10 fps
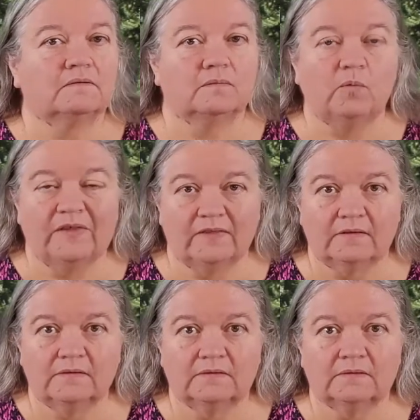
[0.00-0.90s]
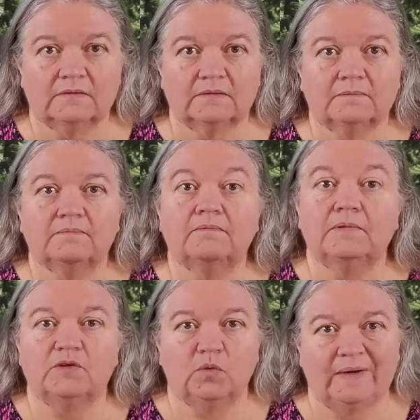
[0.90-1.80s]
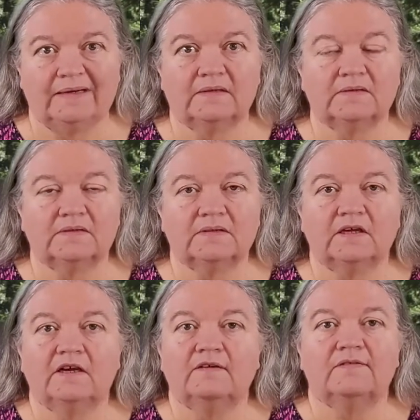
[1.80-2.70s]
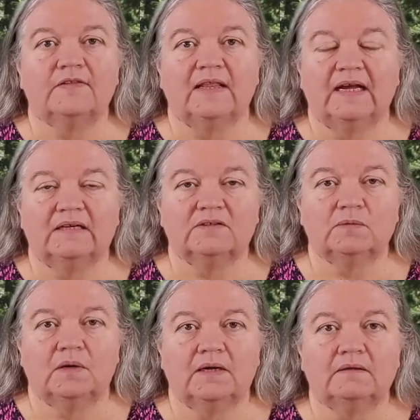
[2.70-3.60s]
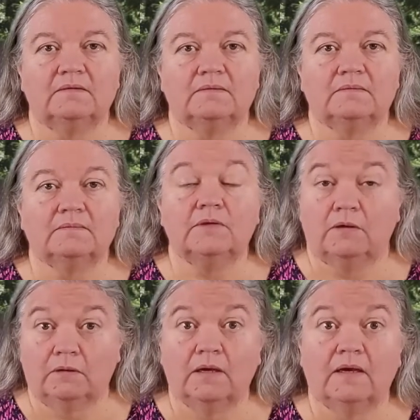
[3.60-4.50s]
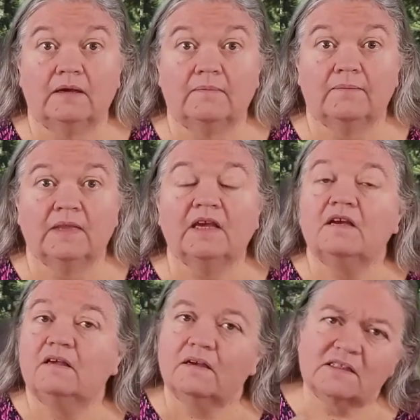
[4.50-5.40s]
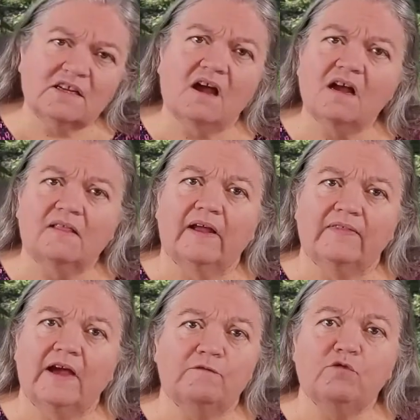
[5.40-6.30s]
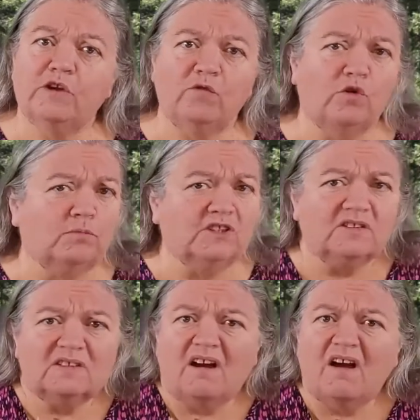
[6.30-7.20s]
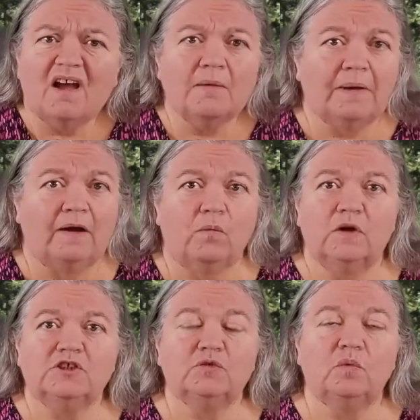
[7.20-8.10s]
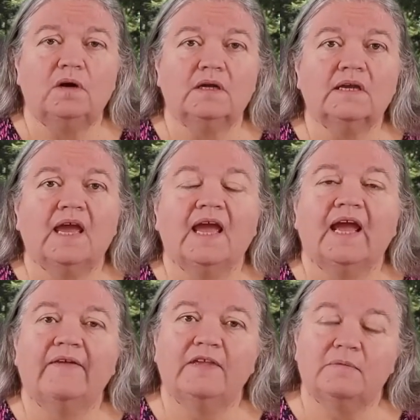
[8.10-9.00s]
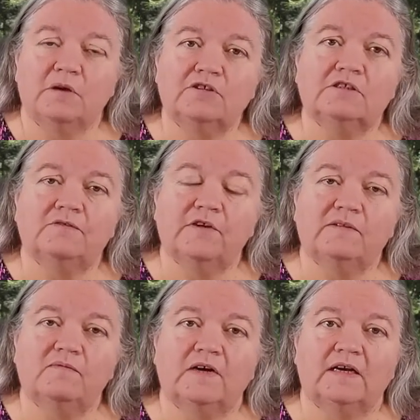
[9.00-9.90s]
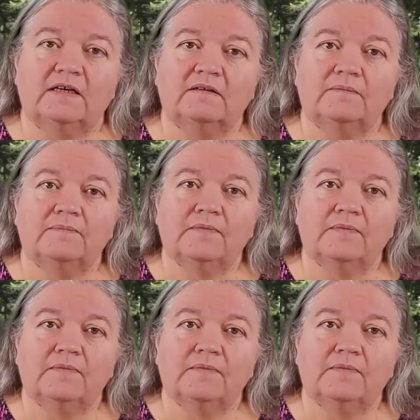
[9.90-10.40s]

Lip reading: with us between us for the last while. Okay. You can talk like that, free form. Just talk about what you want. And the Emotional Freedom Vial